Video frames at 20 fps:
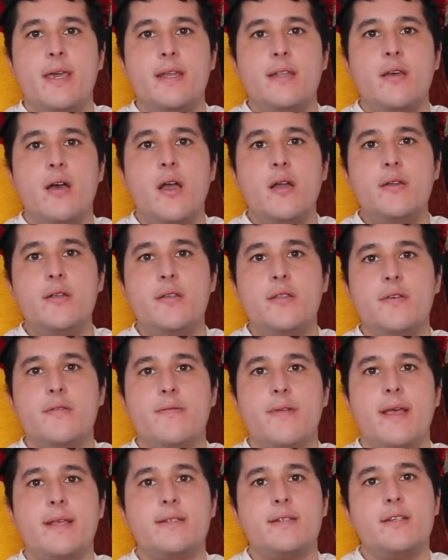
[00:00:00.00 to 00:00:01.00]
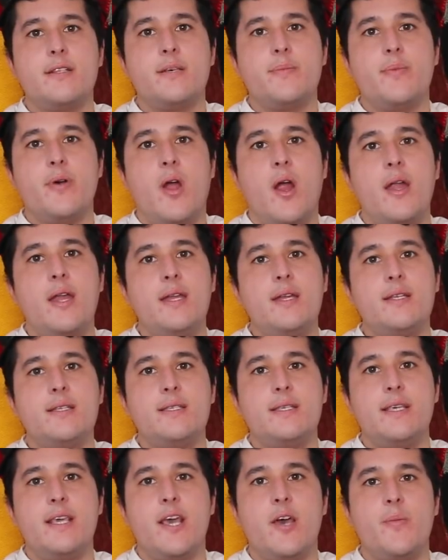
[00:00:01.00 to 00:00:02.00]
I talked to the rest of the party to
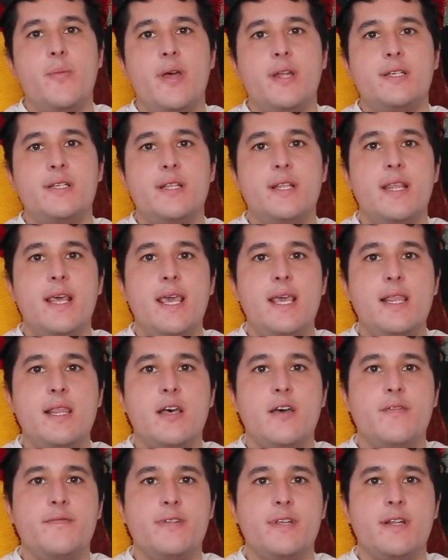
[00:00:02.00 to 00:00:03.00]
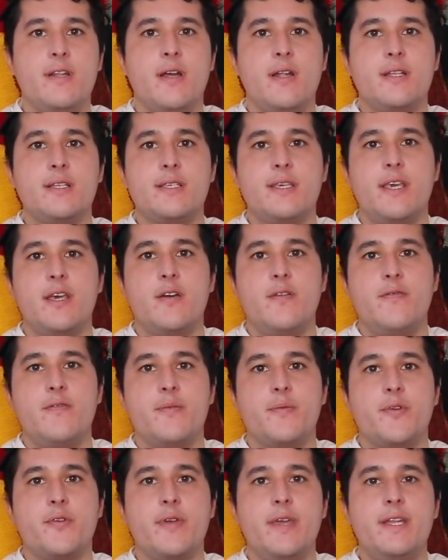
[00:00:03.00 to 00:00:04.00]
see how much they loved it on a scale
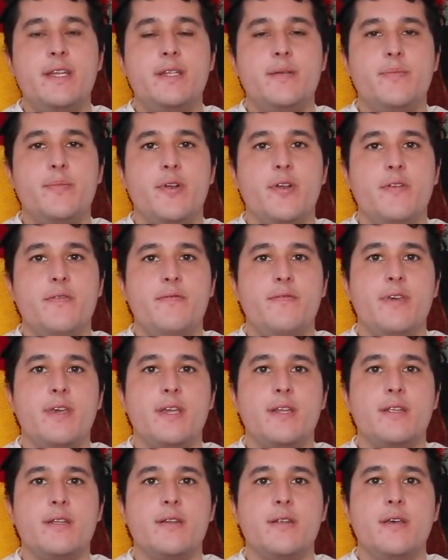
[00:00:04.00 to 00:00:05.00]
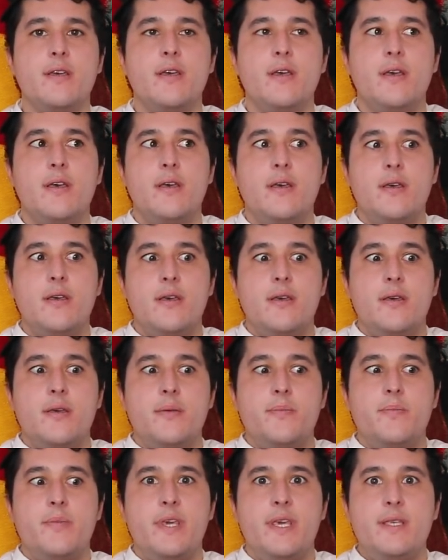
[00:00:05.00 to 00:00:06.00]
from great to perfect, and
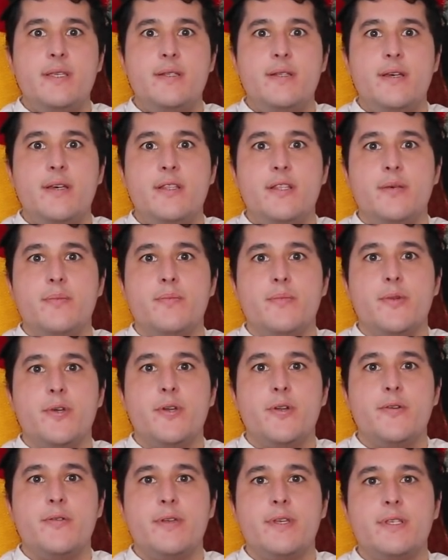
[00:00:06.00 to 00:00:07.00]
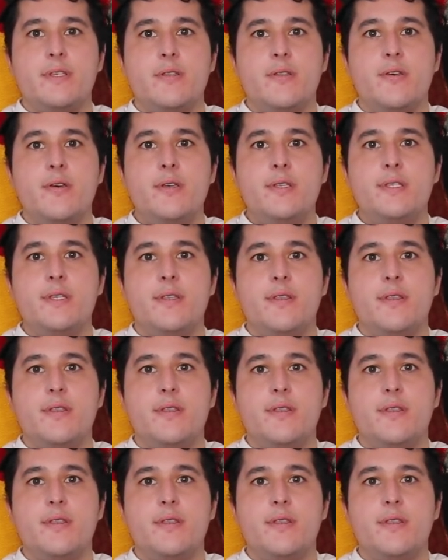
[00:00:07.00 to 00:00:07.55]
based on the murderous looks